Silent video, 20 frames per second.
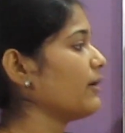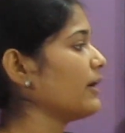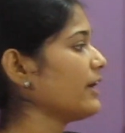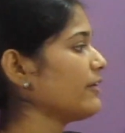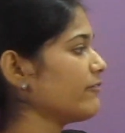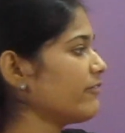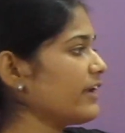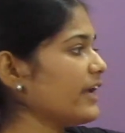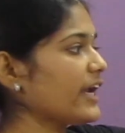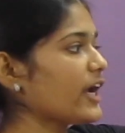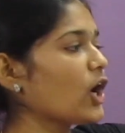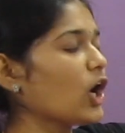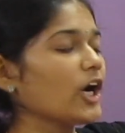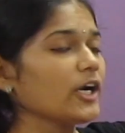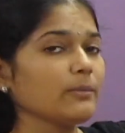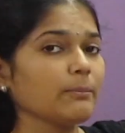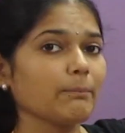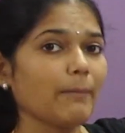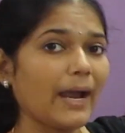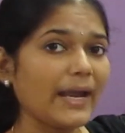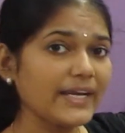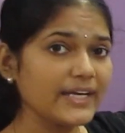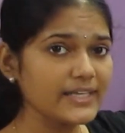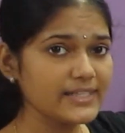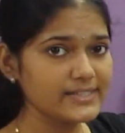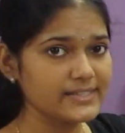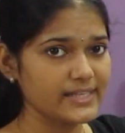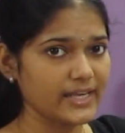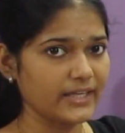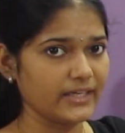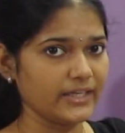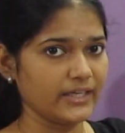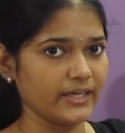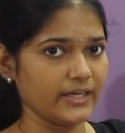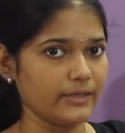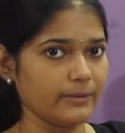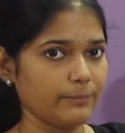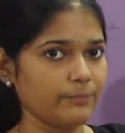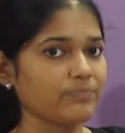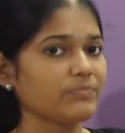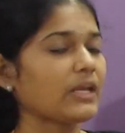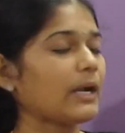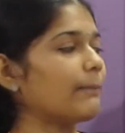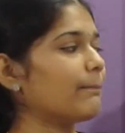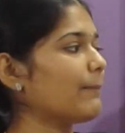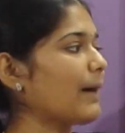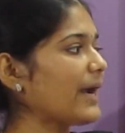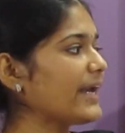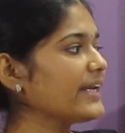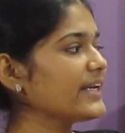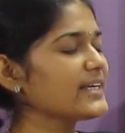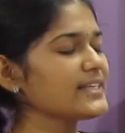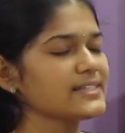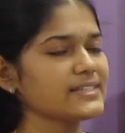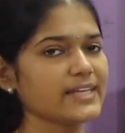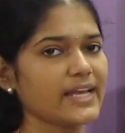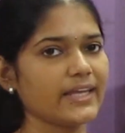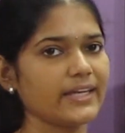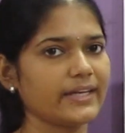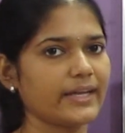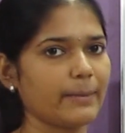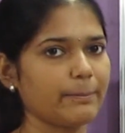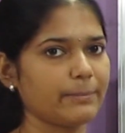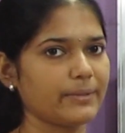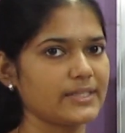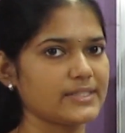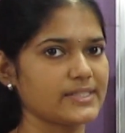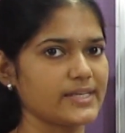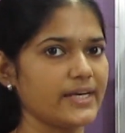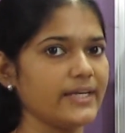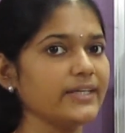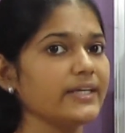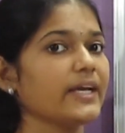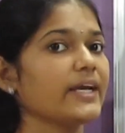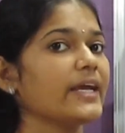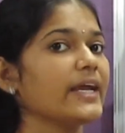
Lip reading: We got minus sign here. Minus sign represent